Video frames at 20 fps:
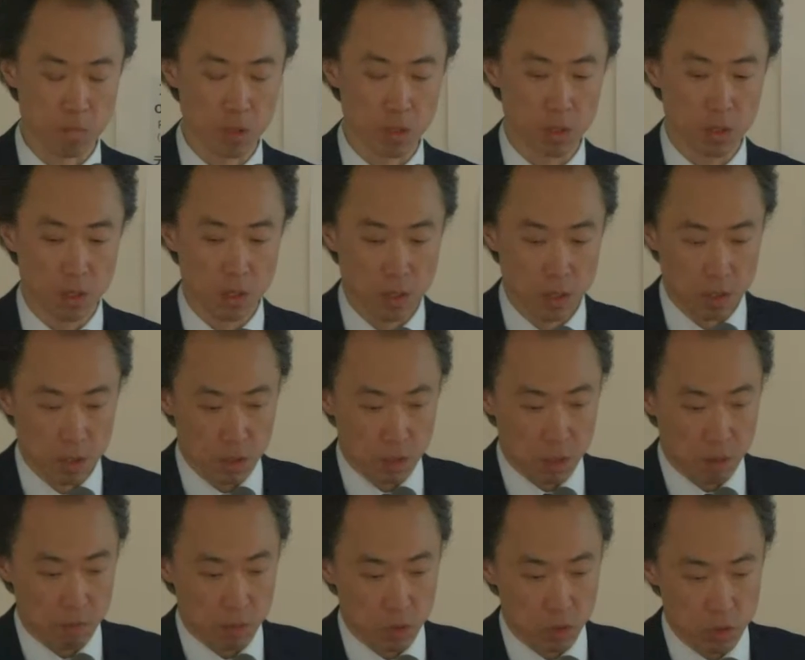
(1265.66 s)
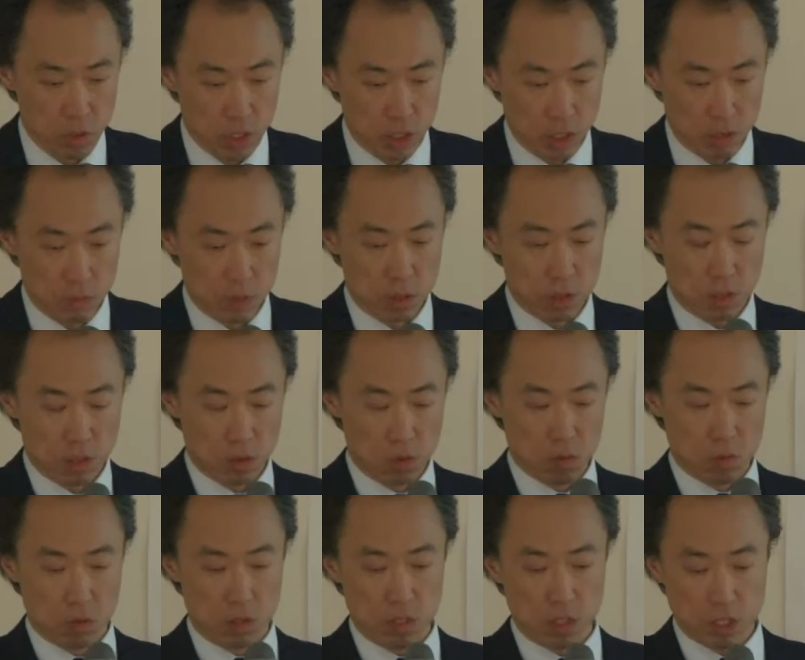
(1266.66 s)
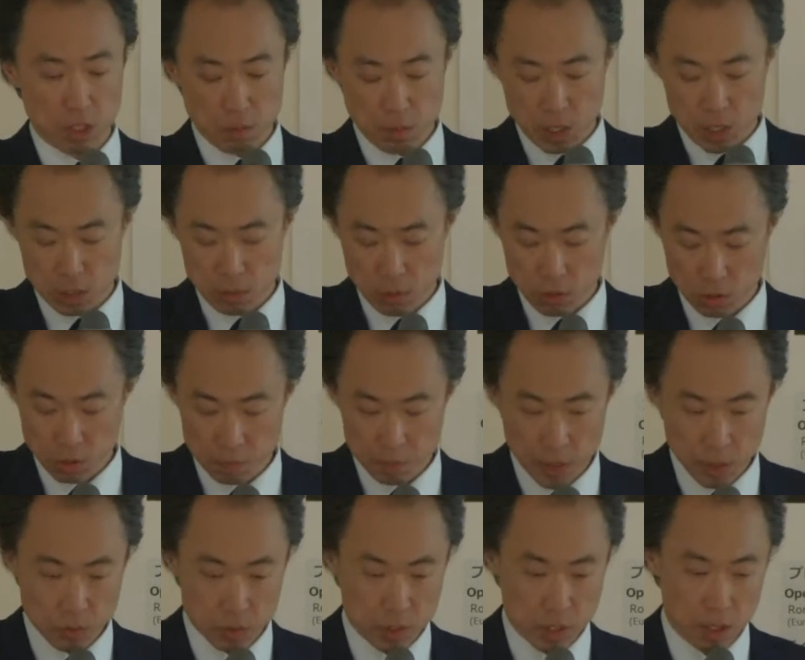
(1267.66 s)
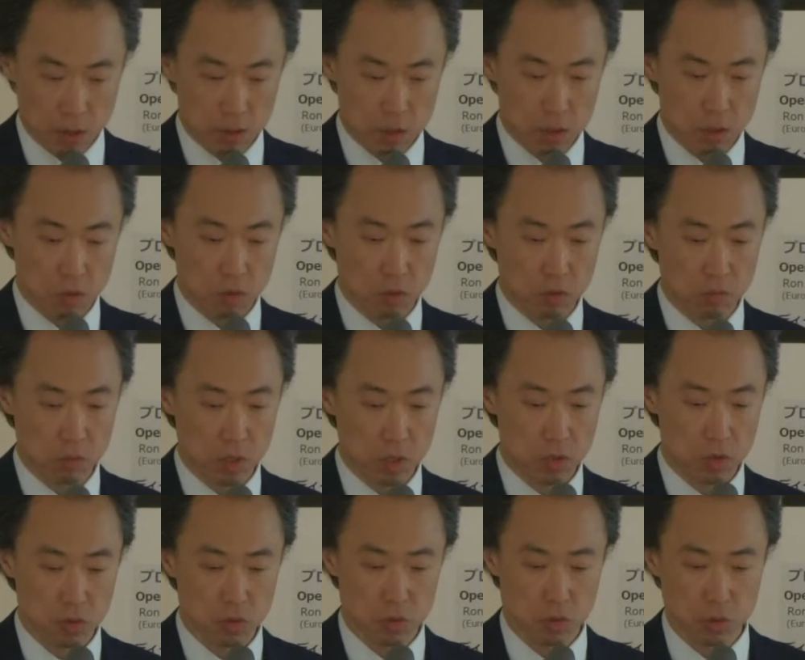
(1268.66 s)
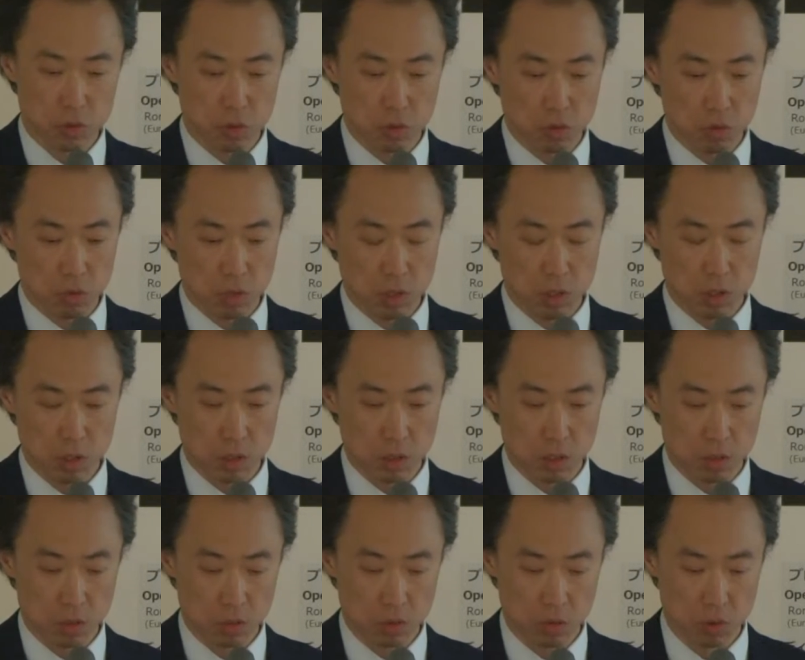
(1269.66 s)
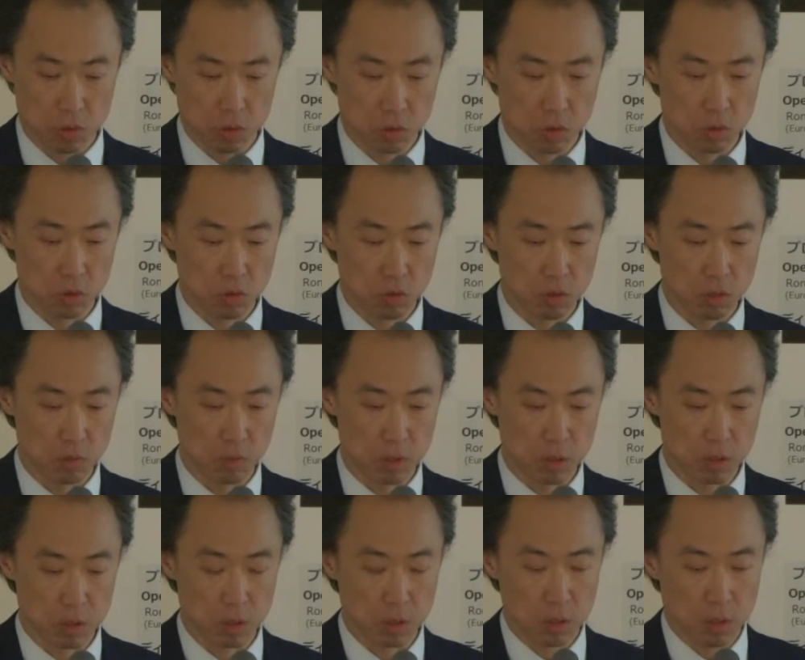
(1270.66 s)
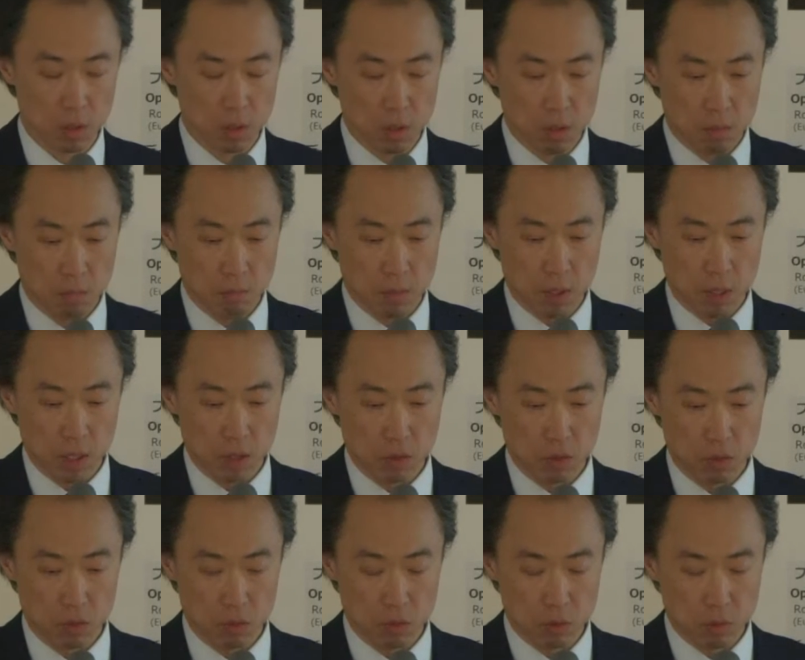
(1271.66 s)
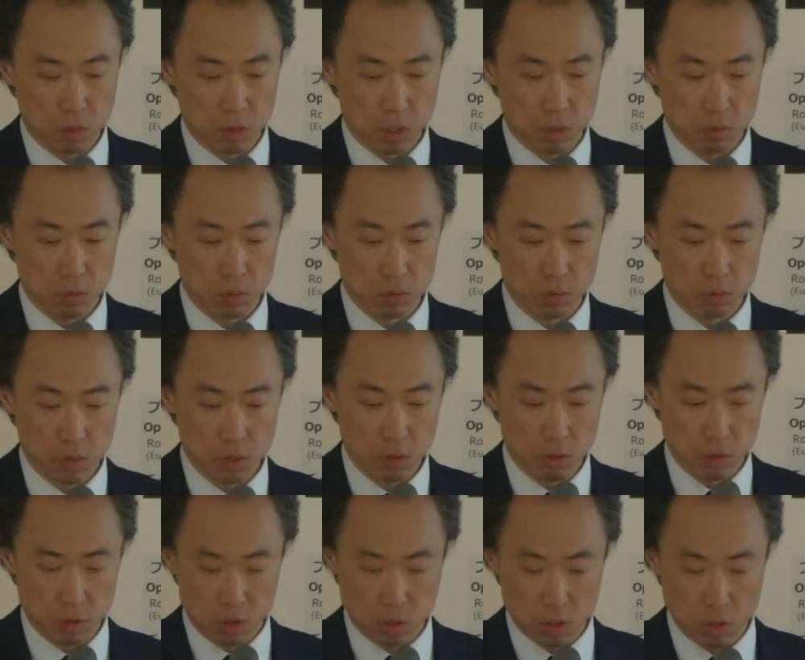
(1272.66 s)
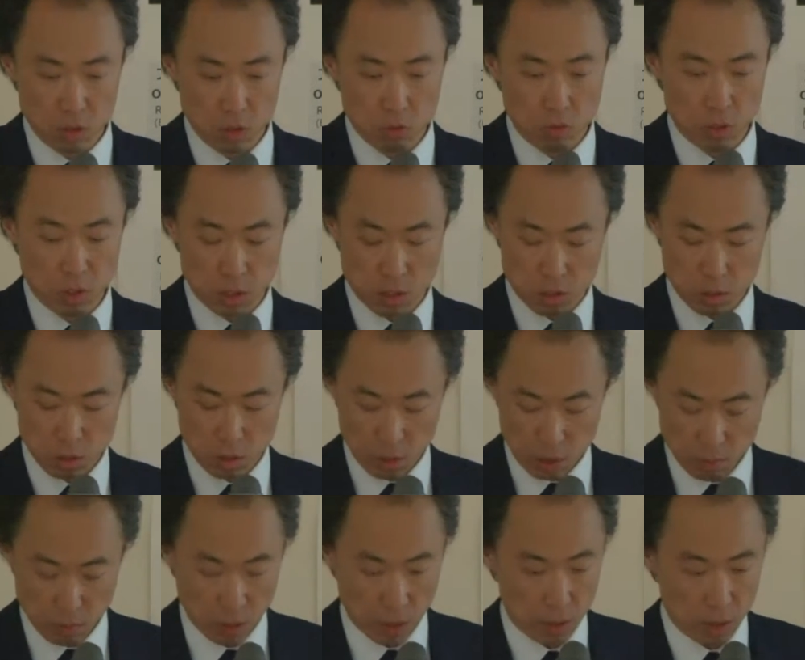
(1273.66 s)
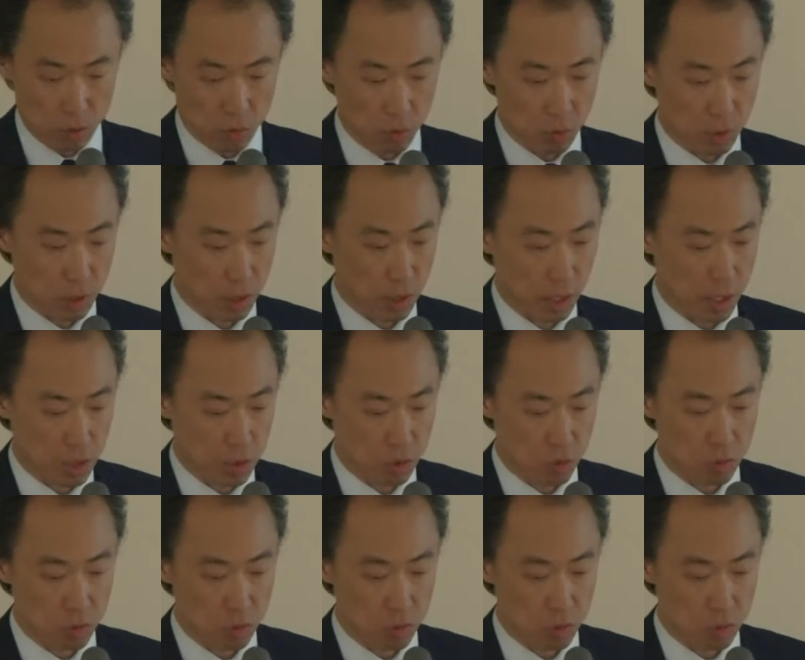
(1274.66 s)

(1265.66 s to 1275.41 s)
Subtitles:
that we need to do more of explanation to those researchers in order to solicit more understanding. Now the DMP